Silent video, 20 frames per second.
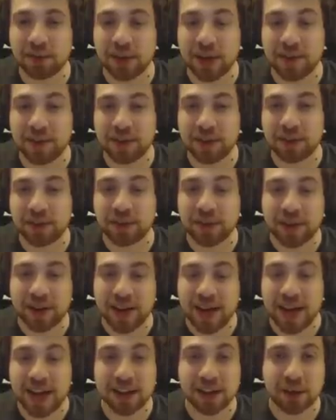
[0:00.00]
We have
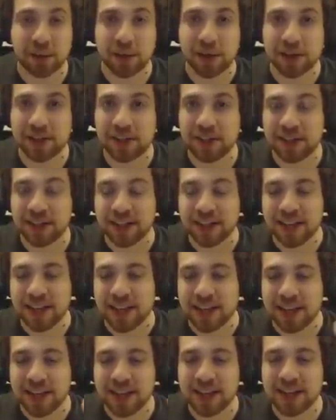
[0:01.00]
an orange
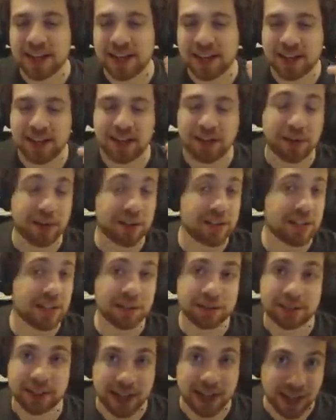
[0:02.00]

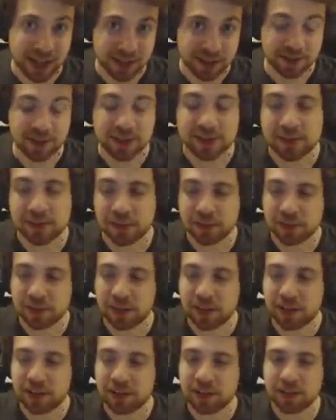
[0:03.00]
outline on the sword
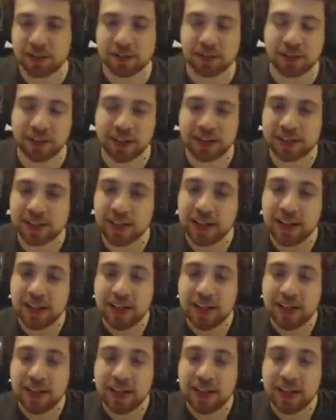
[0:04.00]
glow, on the sword it.